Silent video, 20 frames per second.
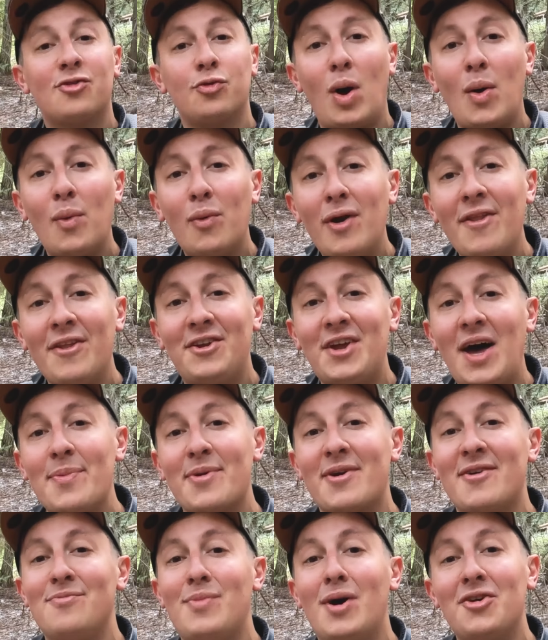So while we're on the
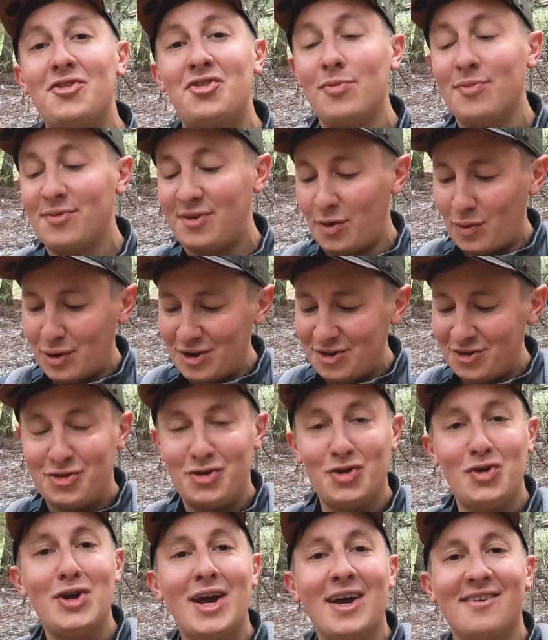topic of mushrooms, I wanted to
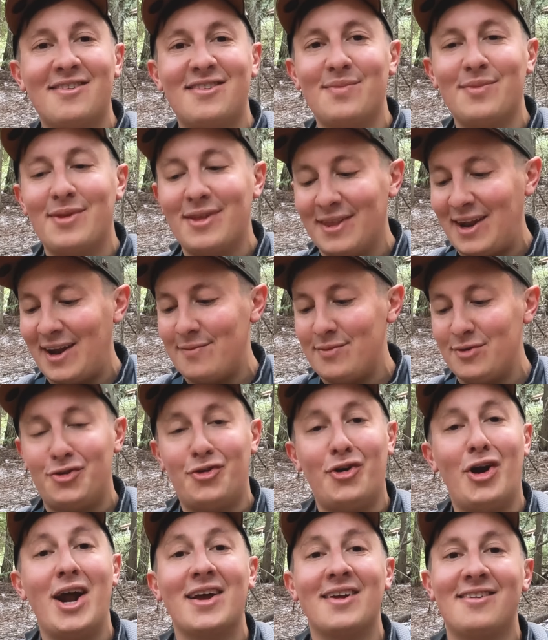show you guys something that I've been
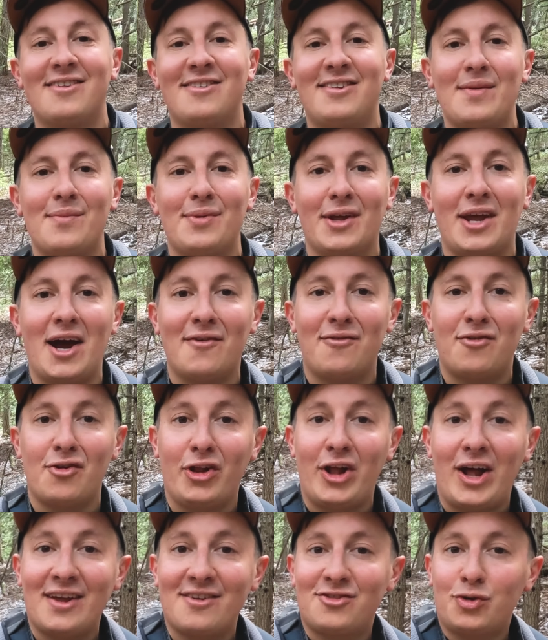trying and sampling out for
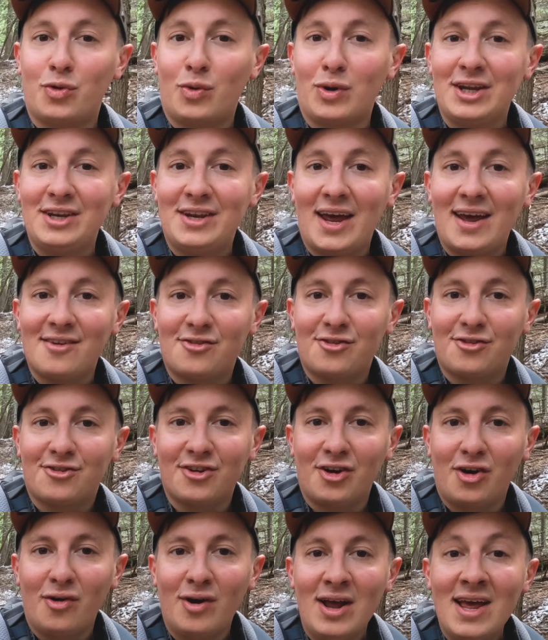the last twenty days or
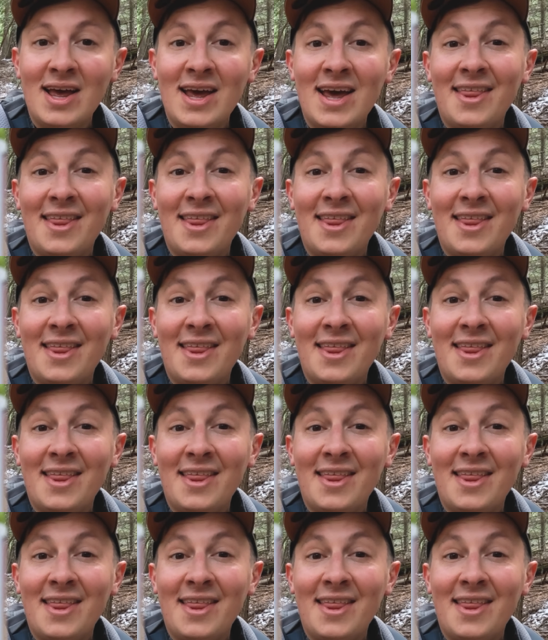so.